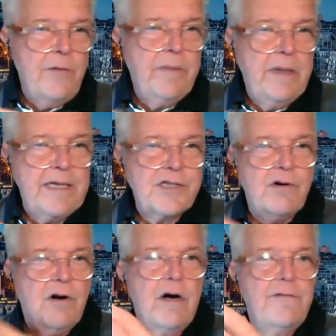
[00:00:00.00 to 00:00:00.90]

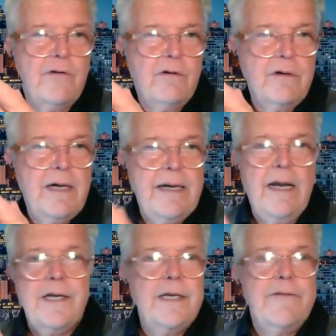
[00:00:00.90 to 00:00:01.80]
molester awful and
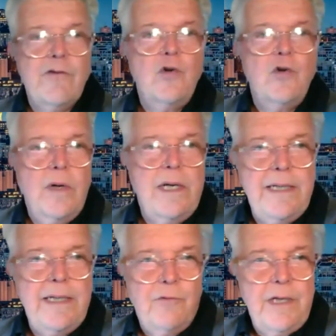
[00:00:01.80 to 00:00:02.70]
I could never do what
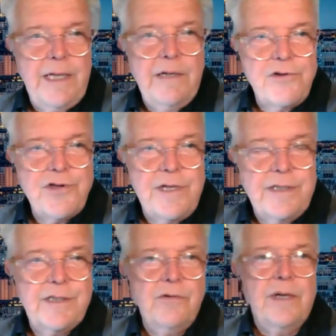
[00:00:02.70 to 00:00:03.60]
he or she
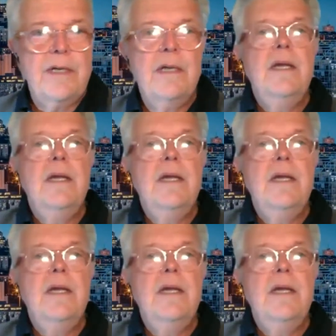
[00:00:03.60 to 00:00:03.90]
is doing.